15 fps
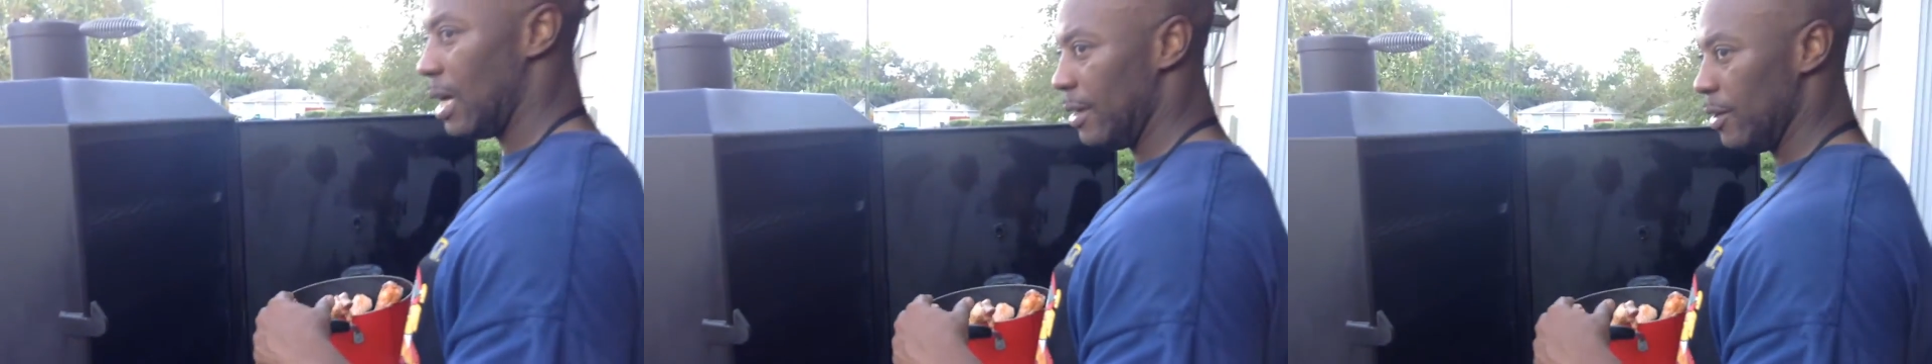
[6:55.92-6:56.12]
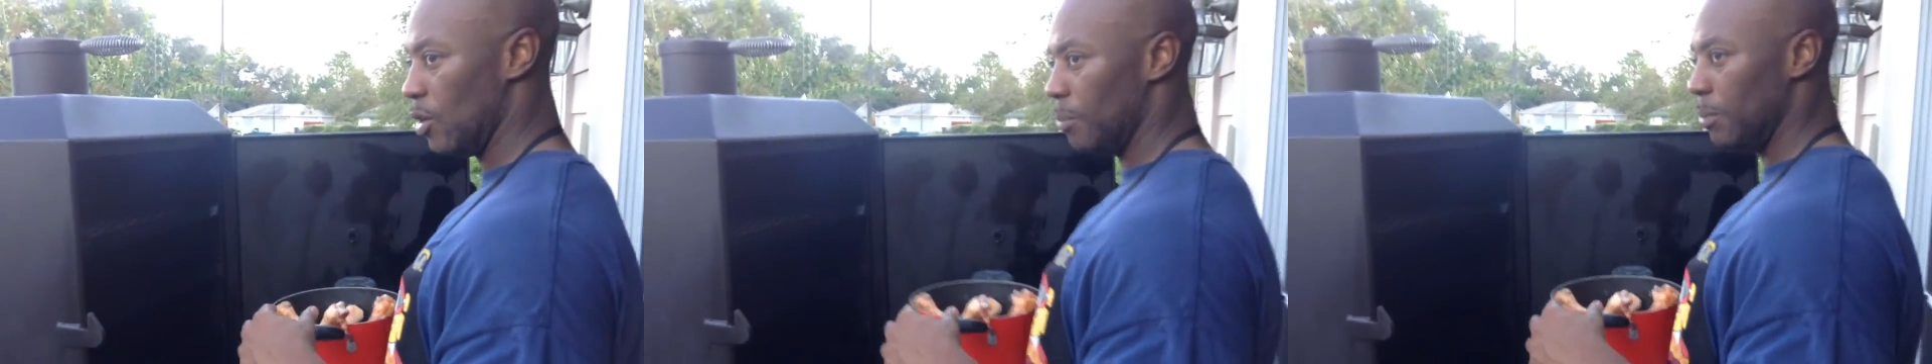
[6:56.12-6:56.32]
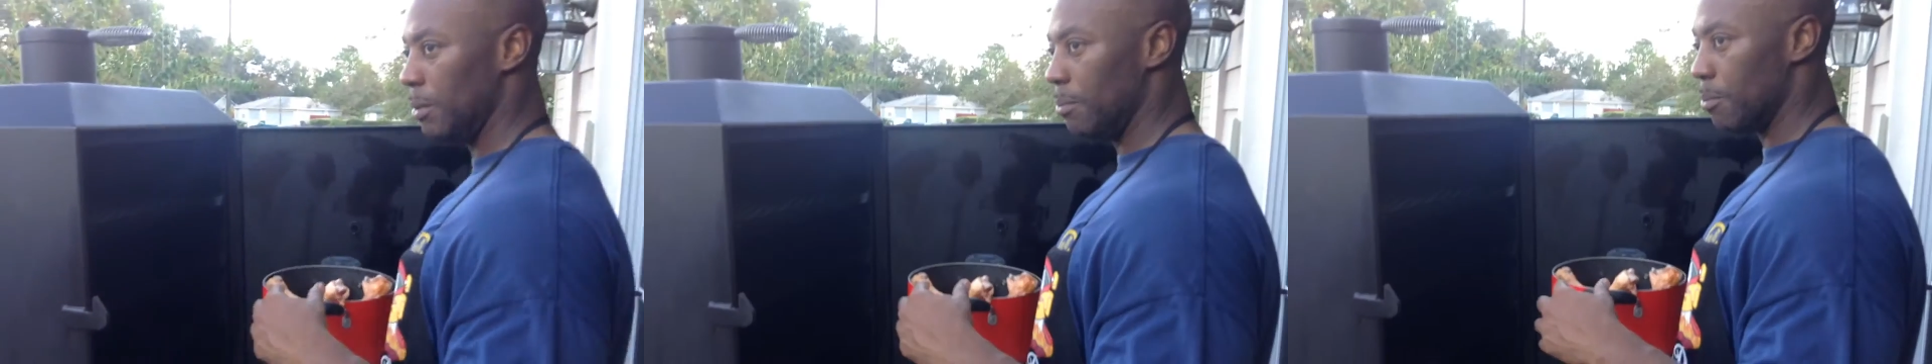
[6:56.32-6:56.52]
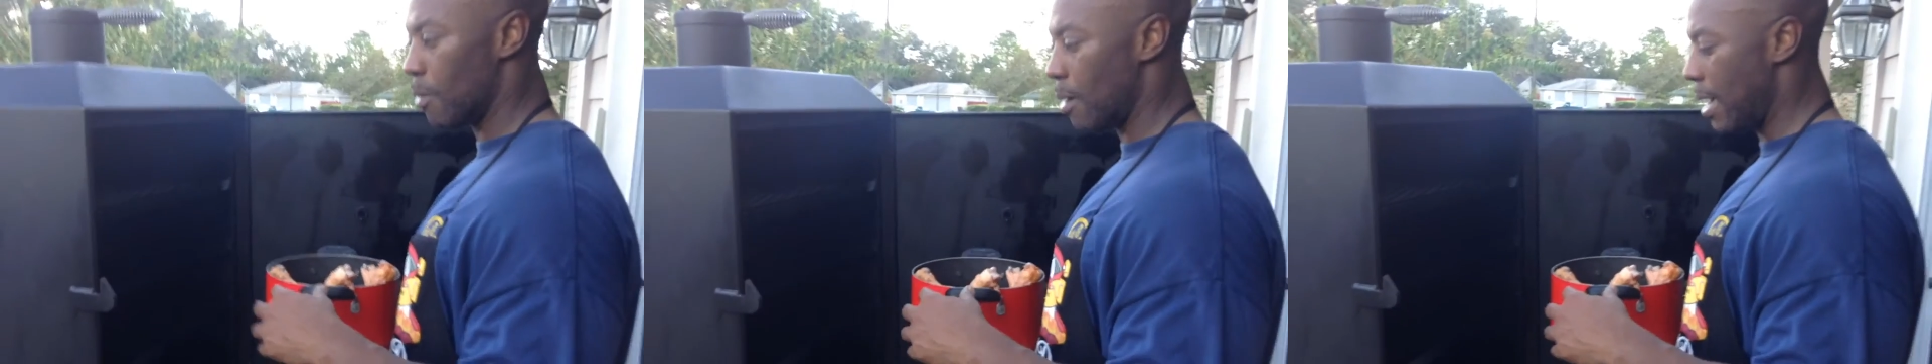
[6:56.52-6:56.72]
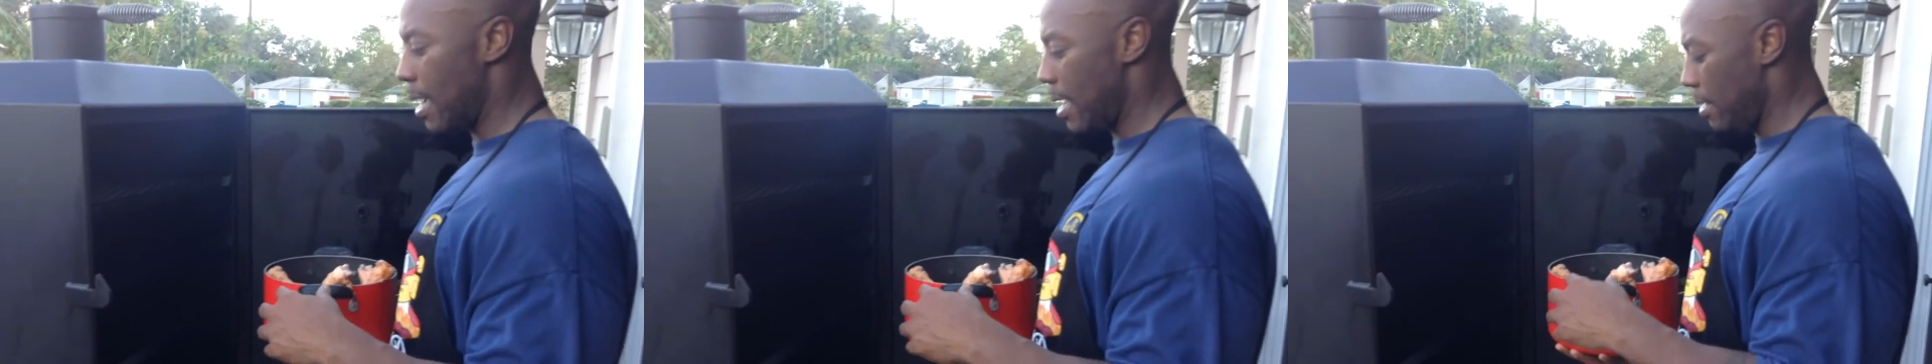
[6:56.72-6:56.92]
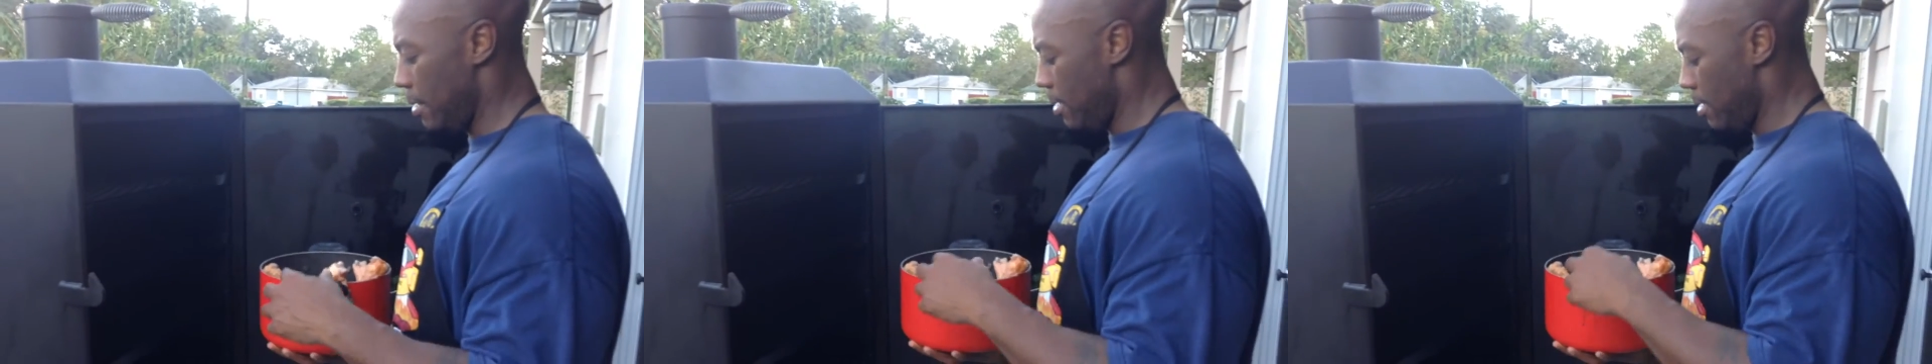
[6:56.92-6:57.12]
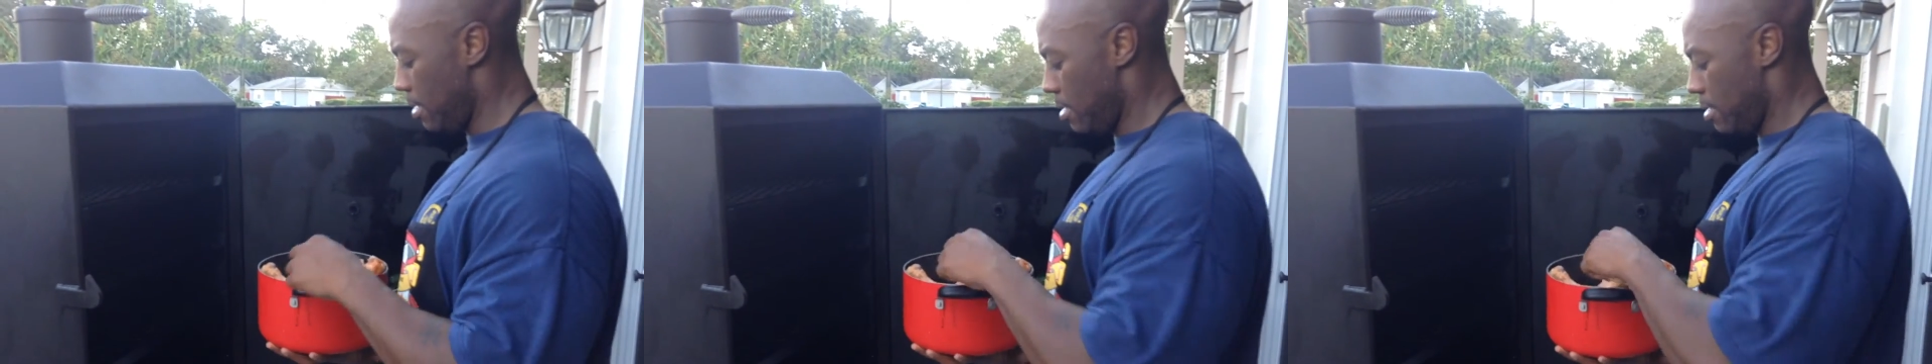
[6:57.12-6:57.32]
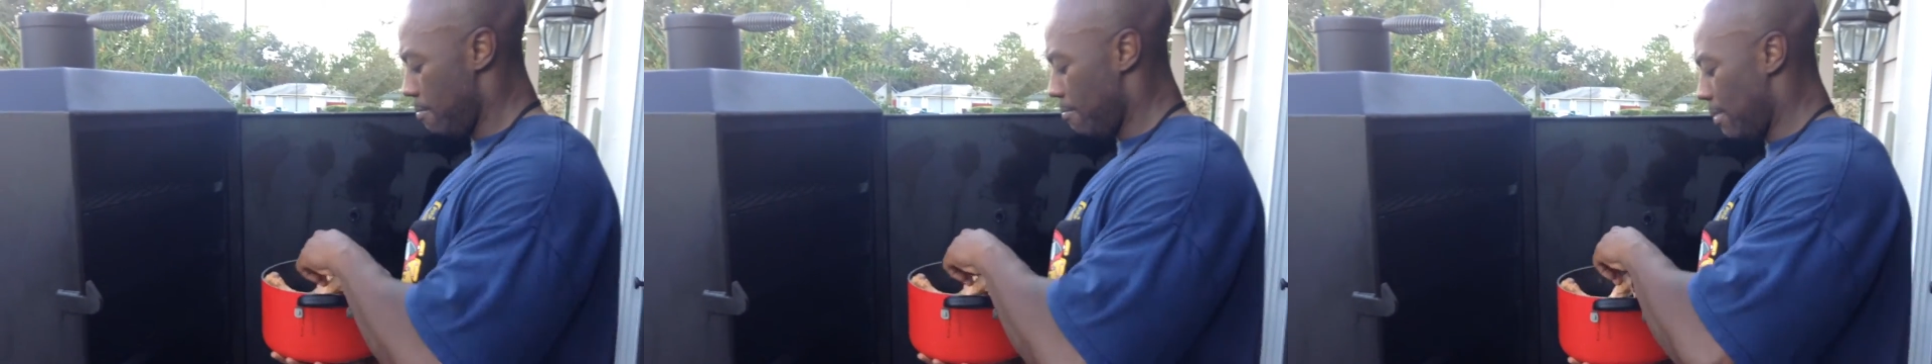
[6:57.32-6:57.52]
I normally brine
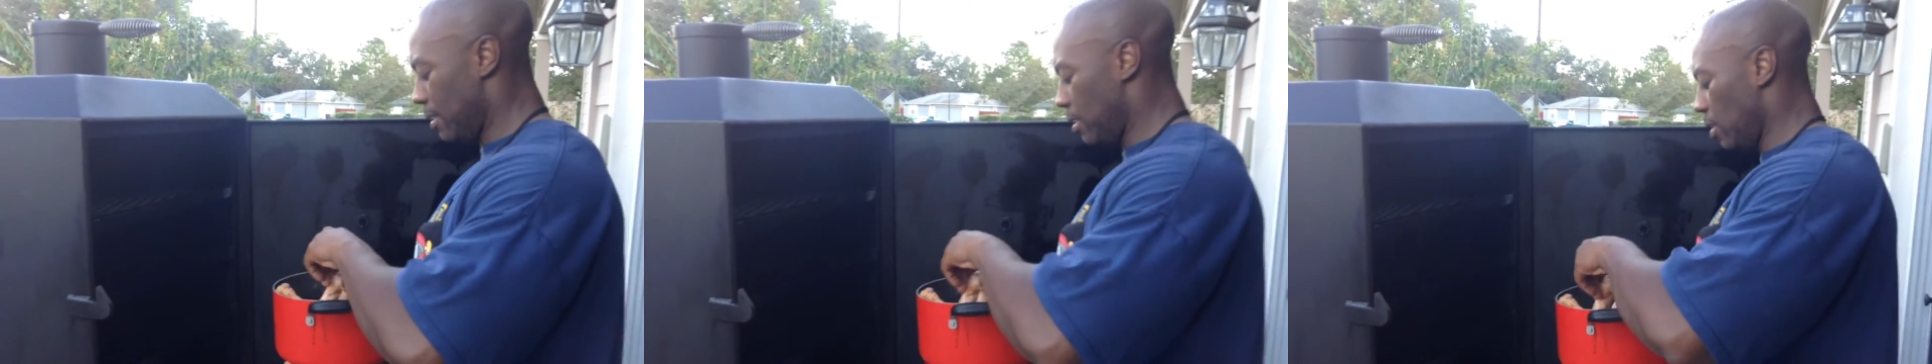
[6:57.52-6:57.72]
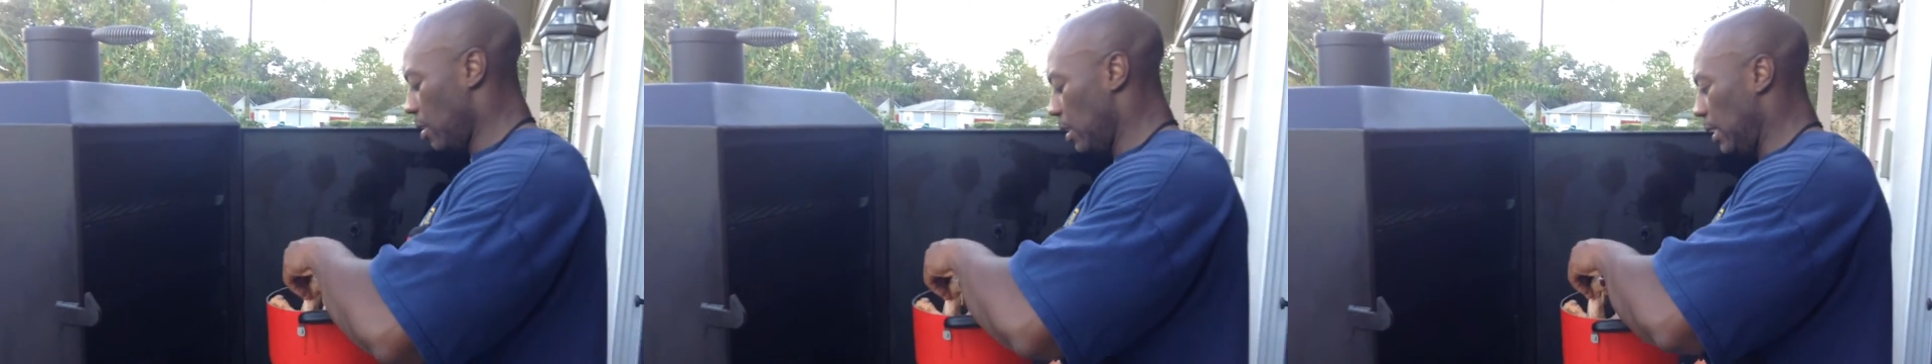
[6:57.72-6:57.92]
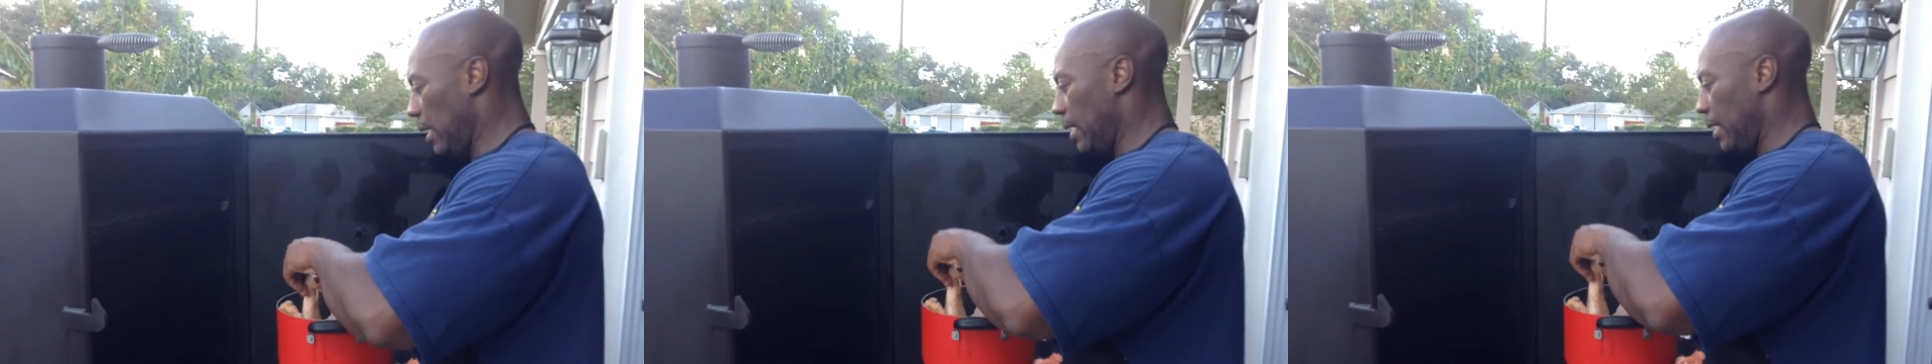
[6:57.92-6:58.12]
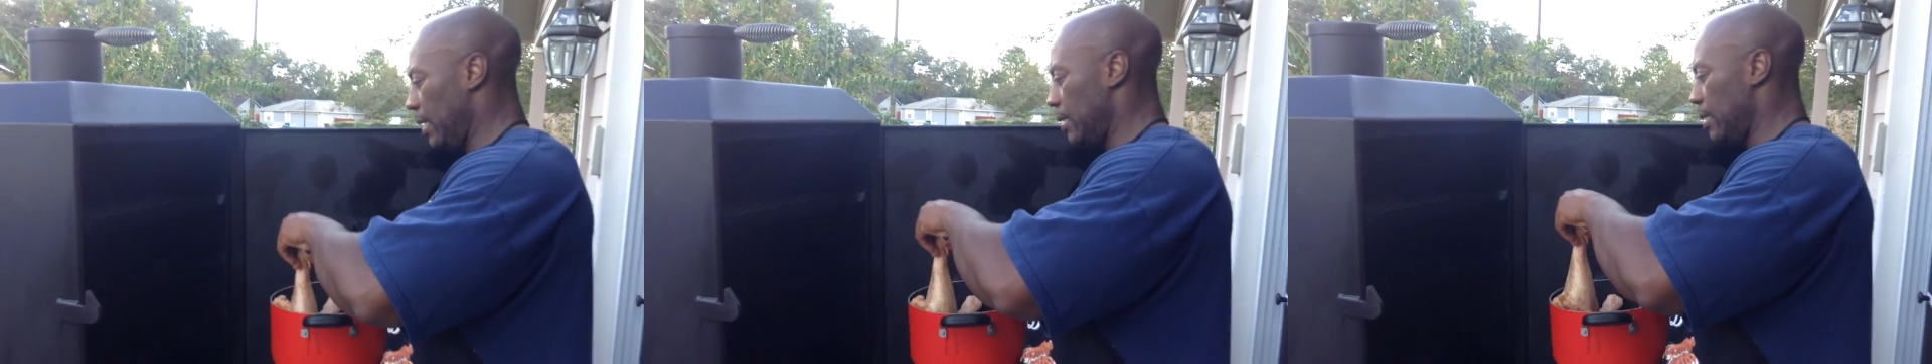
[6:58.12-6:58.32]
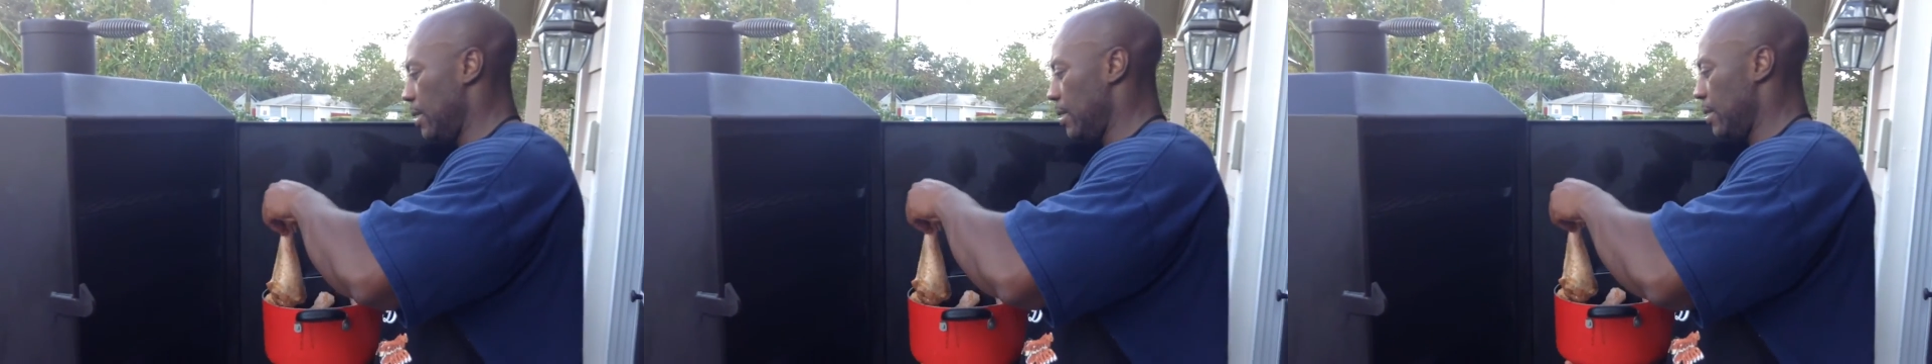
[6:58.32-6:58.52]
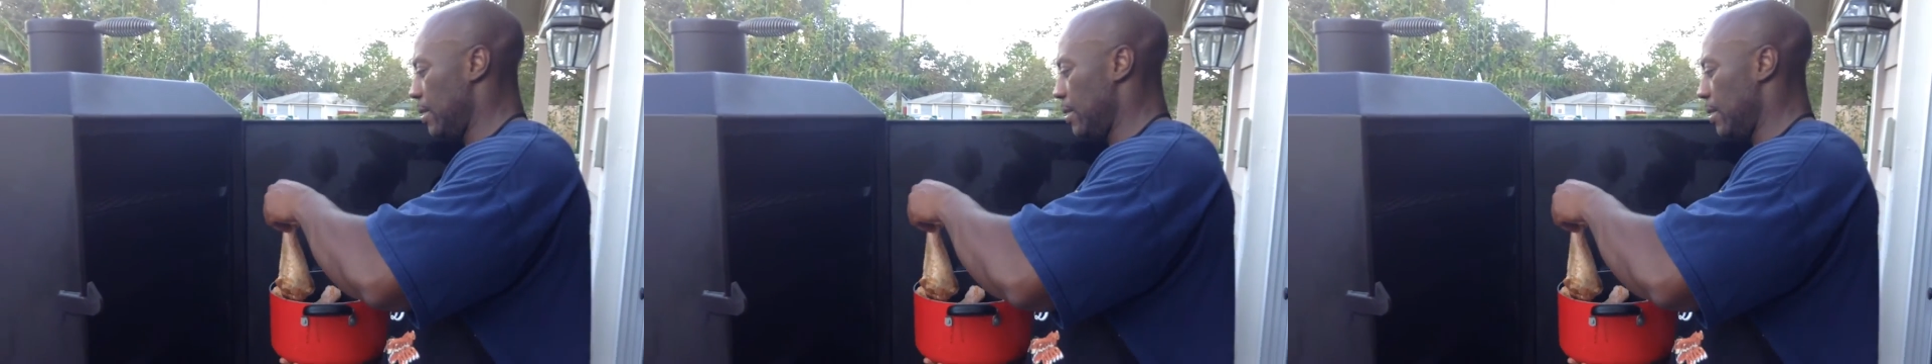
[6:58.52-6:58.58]
my turkey legs,